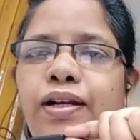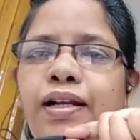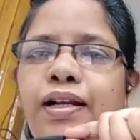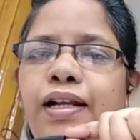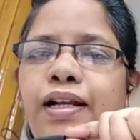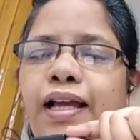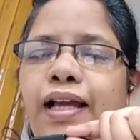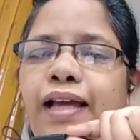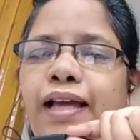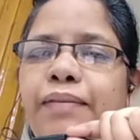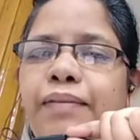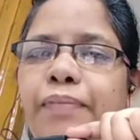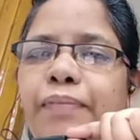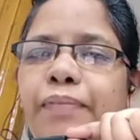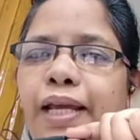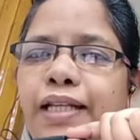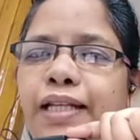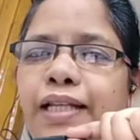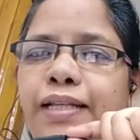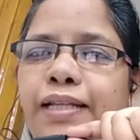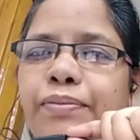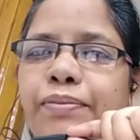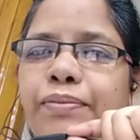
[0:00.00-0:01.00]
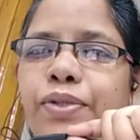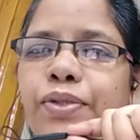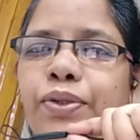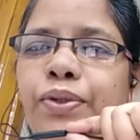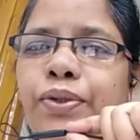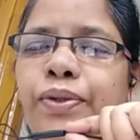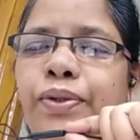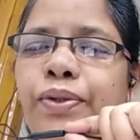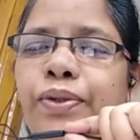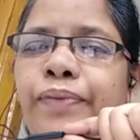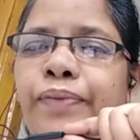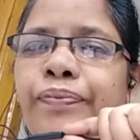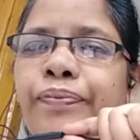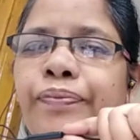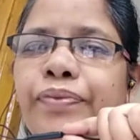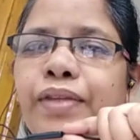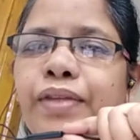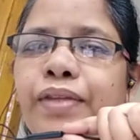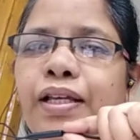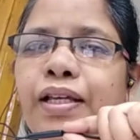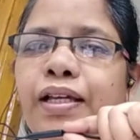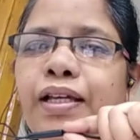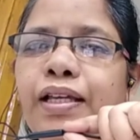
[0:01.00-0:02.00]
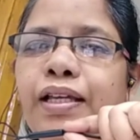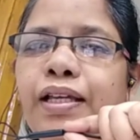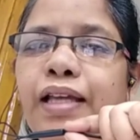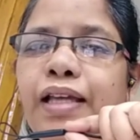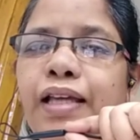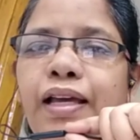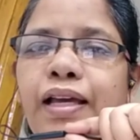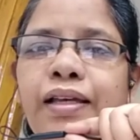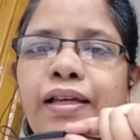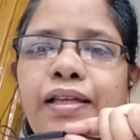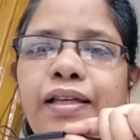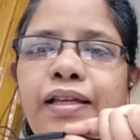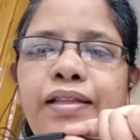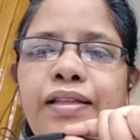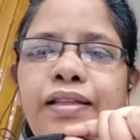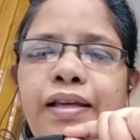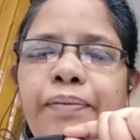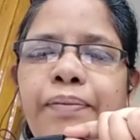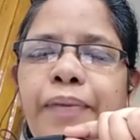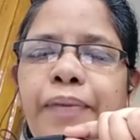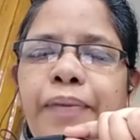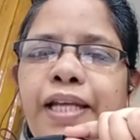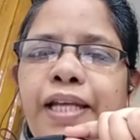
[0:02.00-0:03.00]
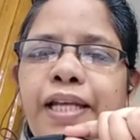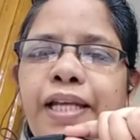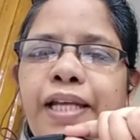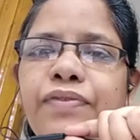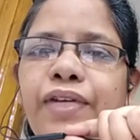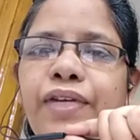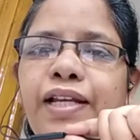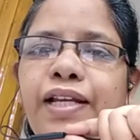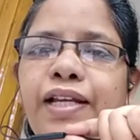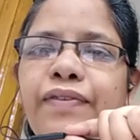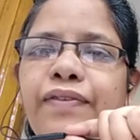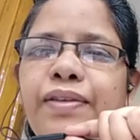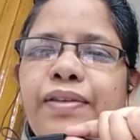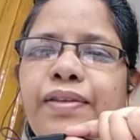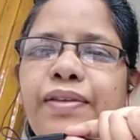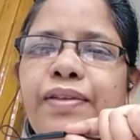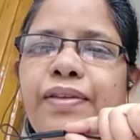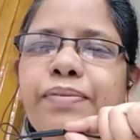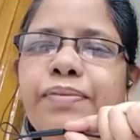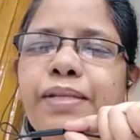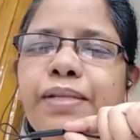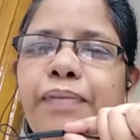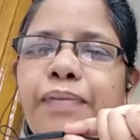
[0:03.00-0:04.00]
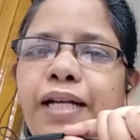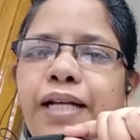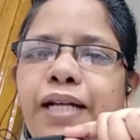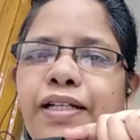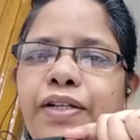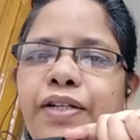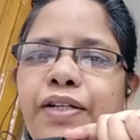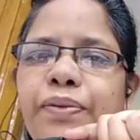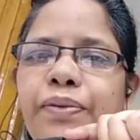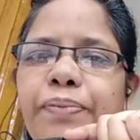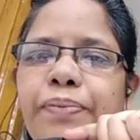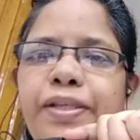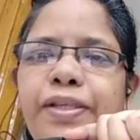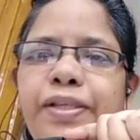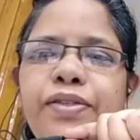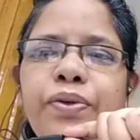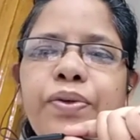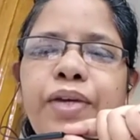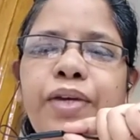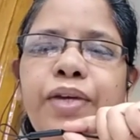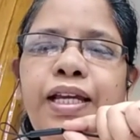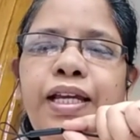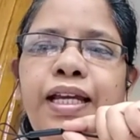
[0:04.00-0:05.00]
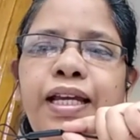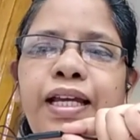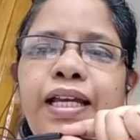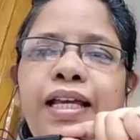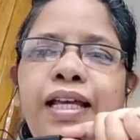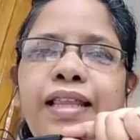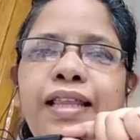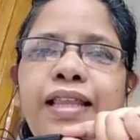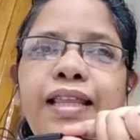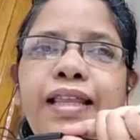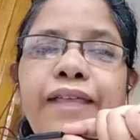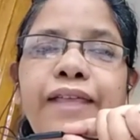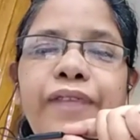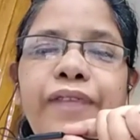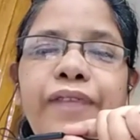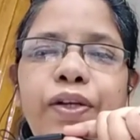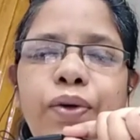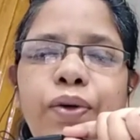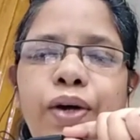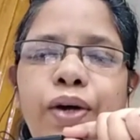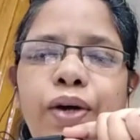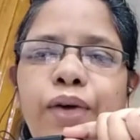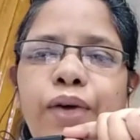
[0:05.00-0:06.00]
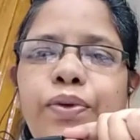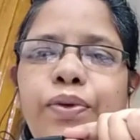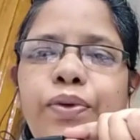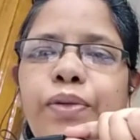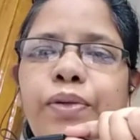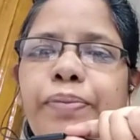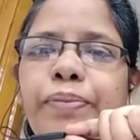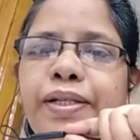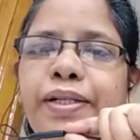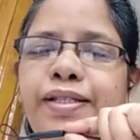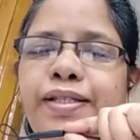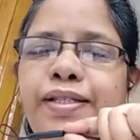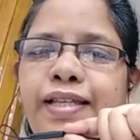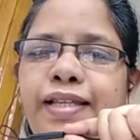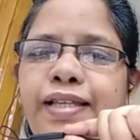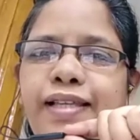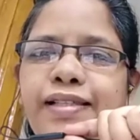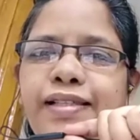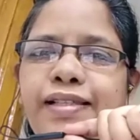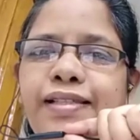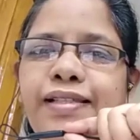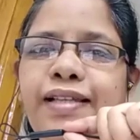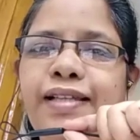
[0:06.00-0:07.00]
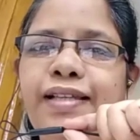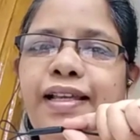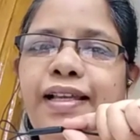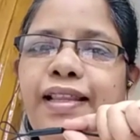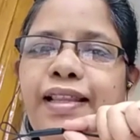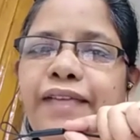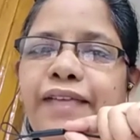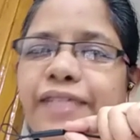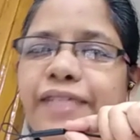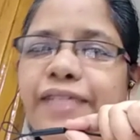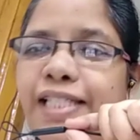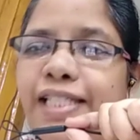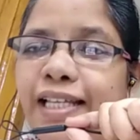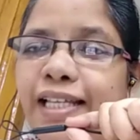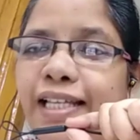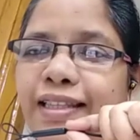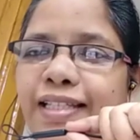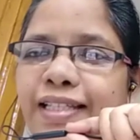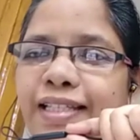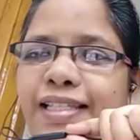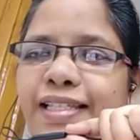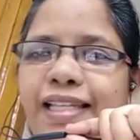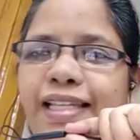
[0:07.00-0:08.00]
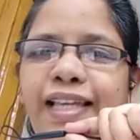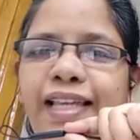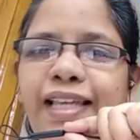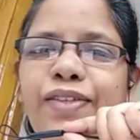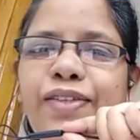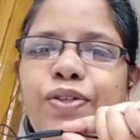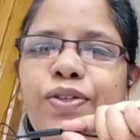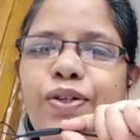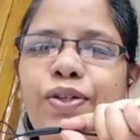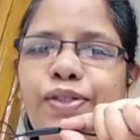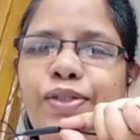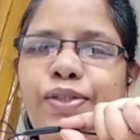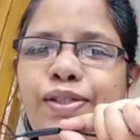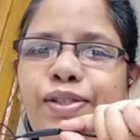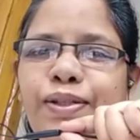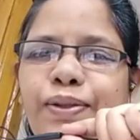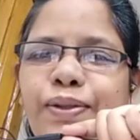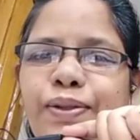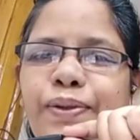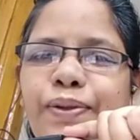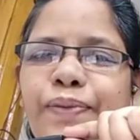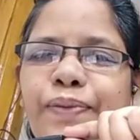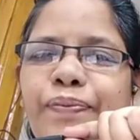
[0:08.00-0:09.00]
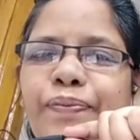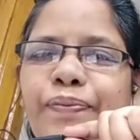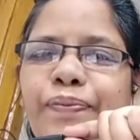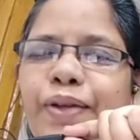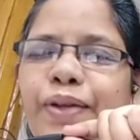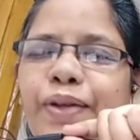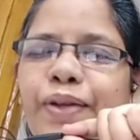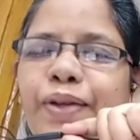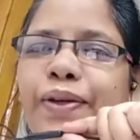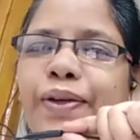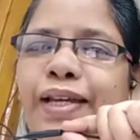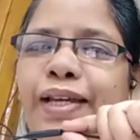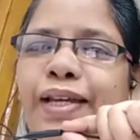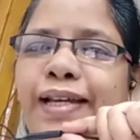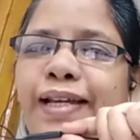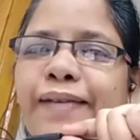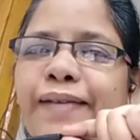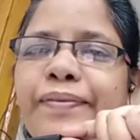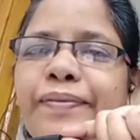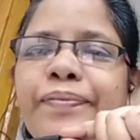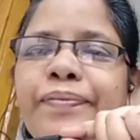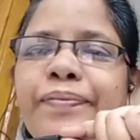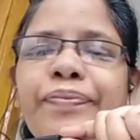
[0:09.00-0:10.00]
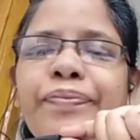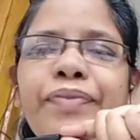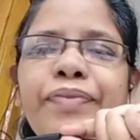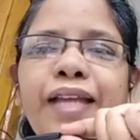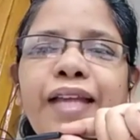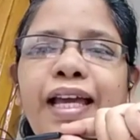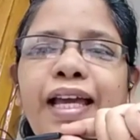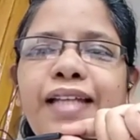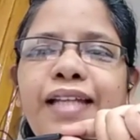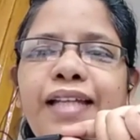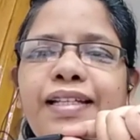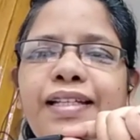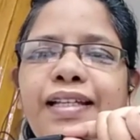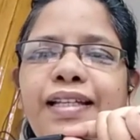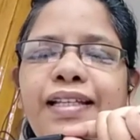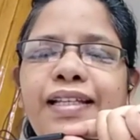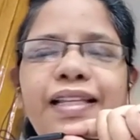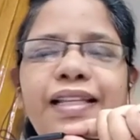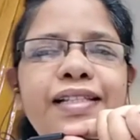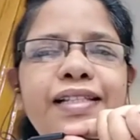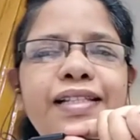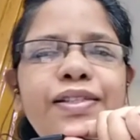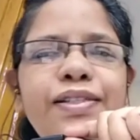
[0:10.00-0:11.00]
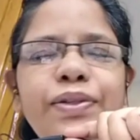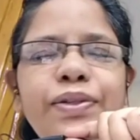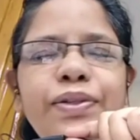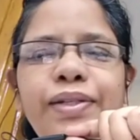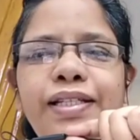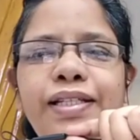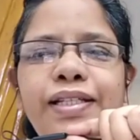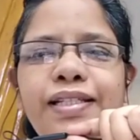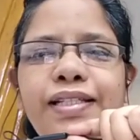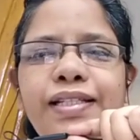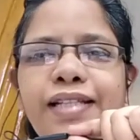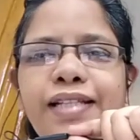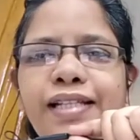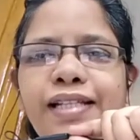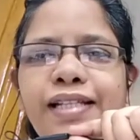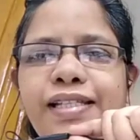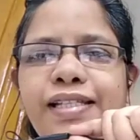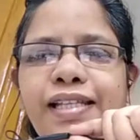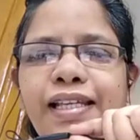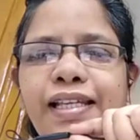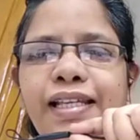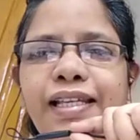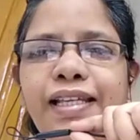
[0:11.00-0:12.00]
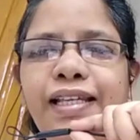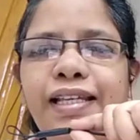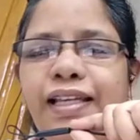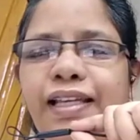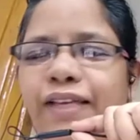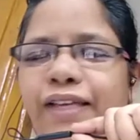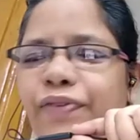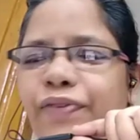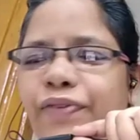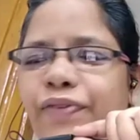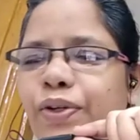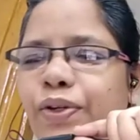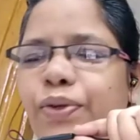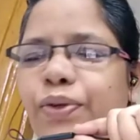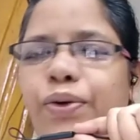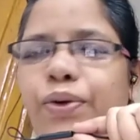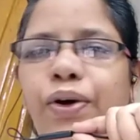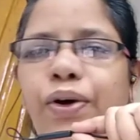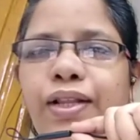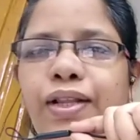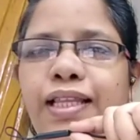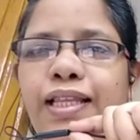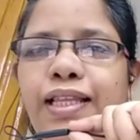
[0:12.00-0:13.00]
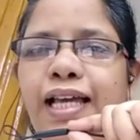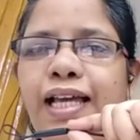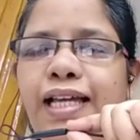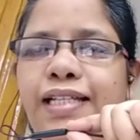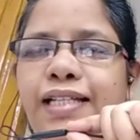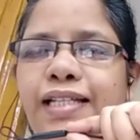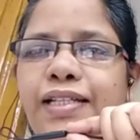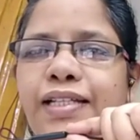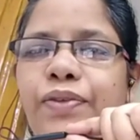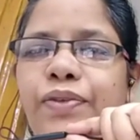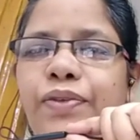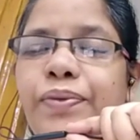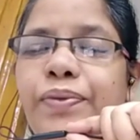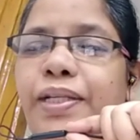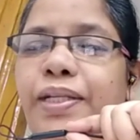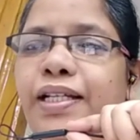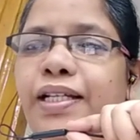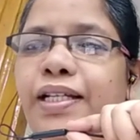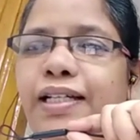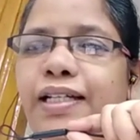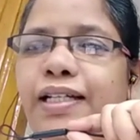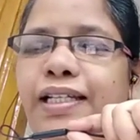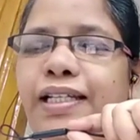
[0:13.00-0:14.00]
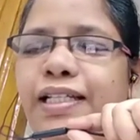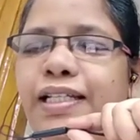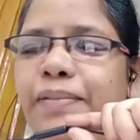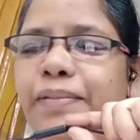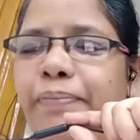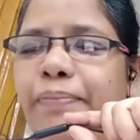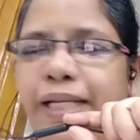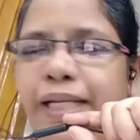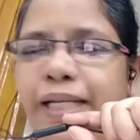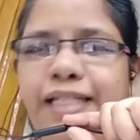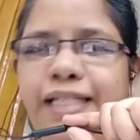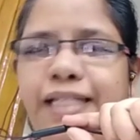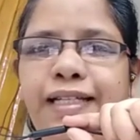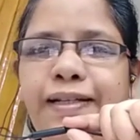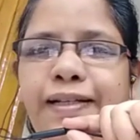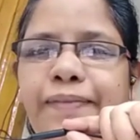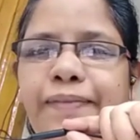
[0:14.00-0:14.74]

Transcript: and made them to, the parents will give them some 100 rupees, okay? They will know how to purchase. They will take the change also, okay? And that's so interesting. If you do all that, you will learn it better.